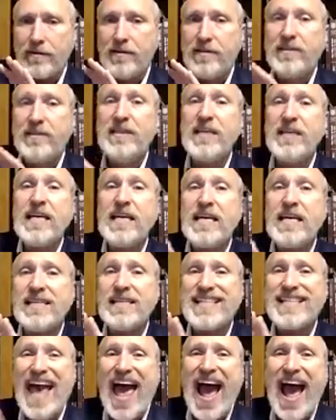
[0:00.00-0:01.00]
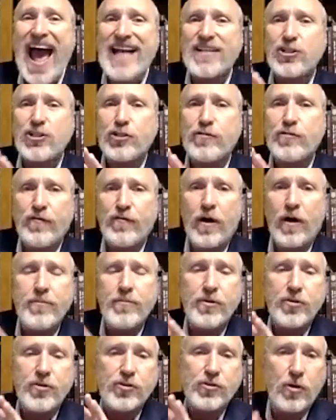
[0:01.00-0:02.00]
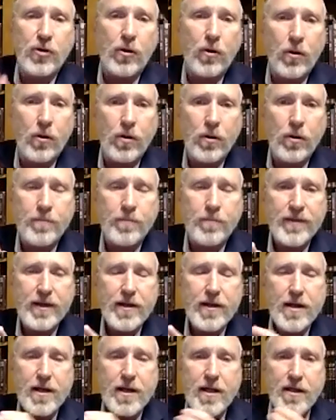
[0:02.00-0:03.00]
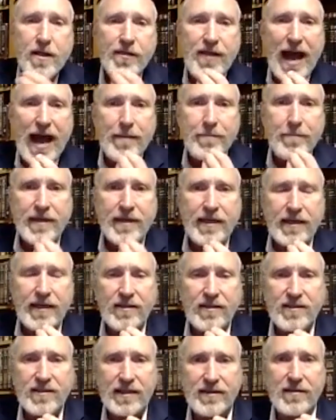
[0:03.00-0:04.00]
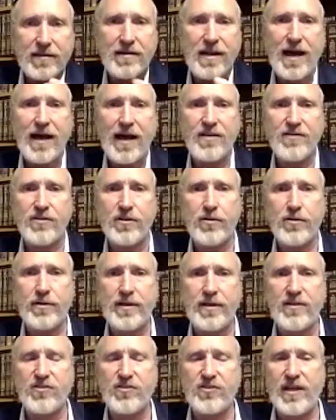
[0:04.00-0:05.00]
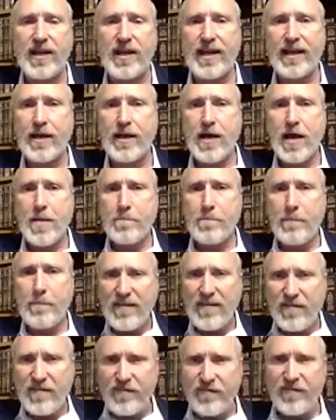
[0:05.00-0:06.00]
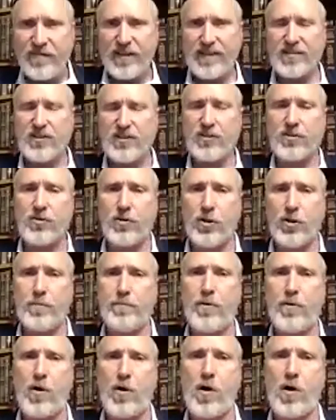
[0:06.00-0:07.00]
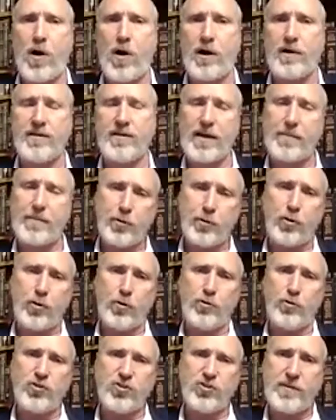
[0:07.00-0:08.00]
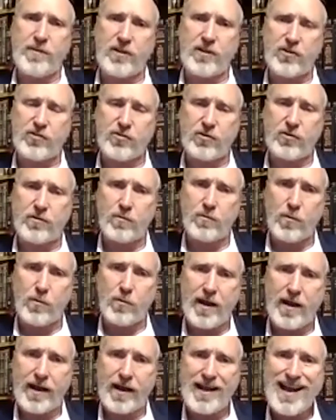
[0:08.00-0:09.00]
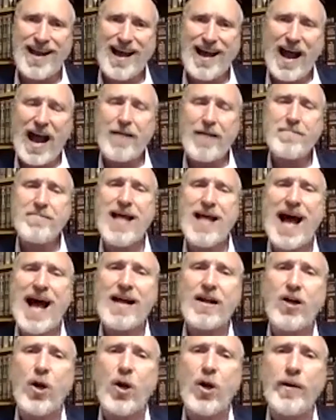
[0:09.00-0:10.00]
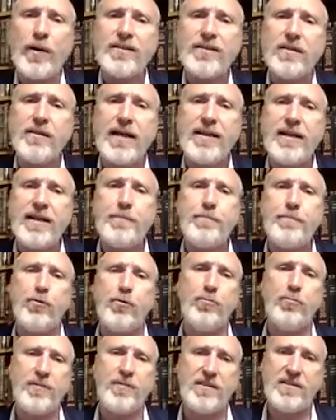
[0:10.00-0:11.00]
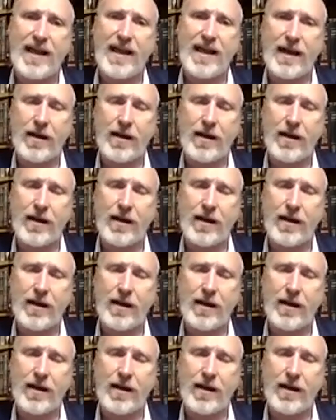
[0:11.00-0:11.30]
detached from the soul, that means that the Nazir is saying, my physical part that pulls me in a certain way, I'm not going to let it pull me down.